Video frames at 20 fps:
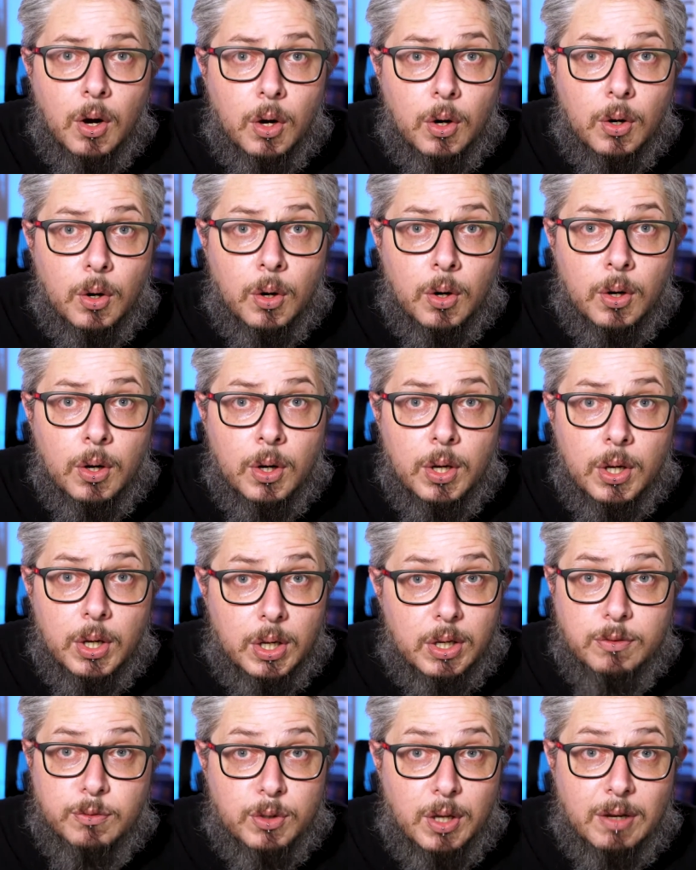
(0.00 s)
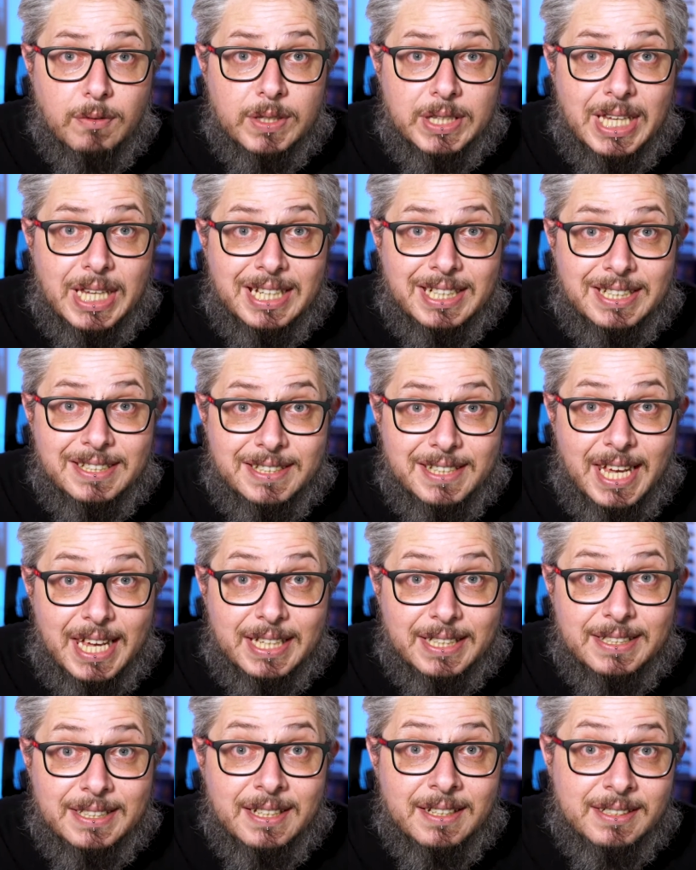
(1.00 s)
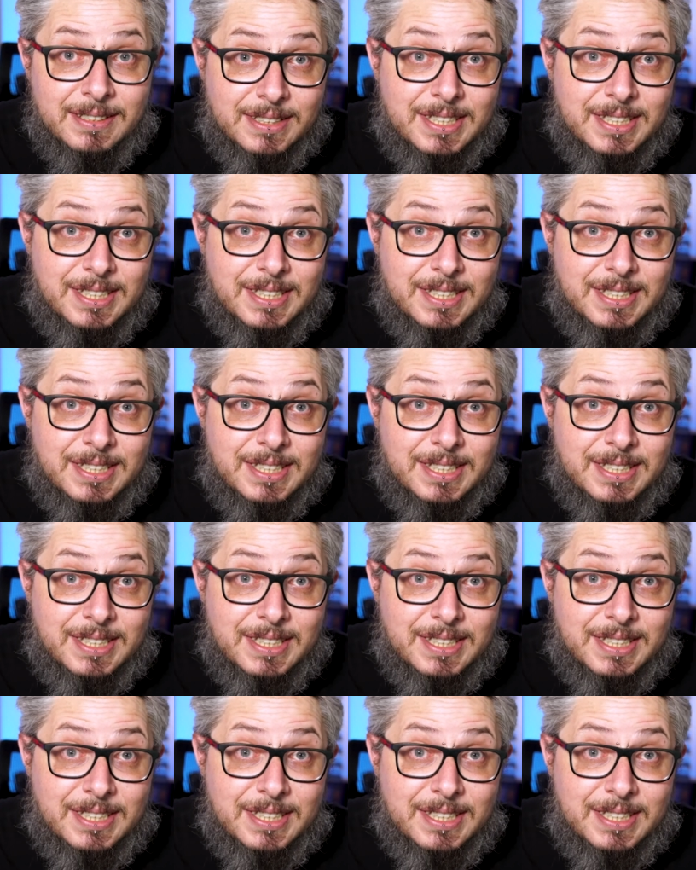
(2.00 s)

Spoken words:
Oh, if you haven't done it yet,